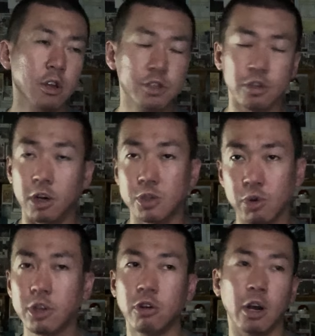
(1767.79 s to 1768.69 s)
So it was
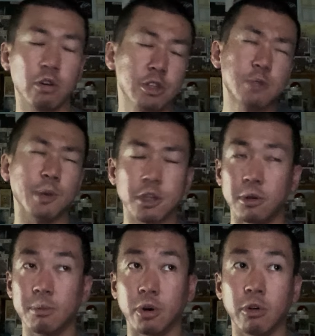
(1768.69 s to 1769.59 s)
really cool. I got to speak to
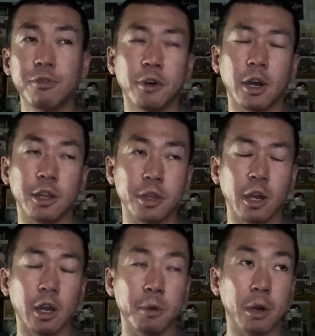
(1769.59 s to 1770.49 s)
them both, and
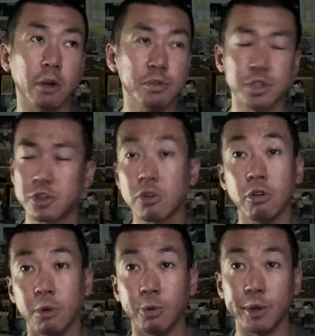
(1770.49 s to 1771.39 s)
it was such a
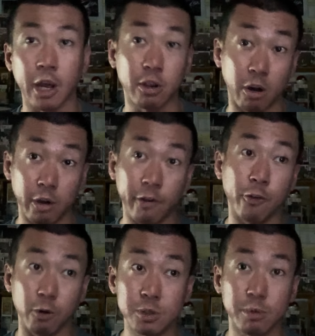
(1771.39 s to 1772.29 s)
cool moment. I got a lot of
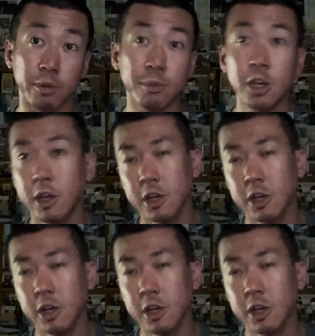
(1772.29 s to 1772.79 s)
photos with them.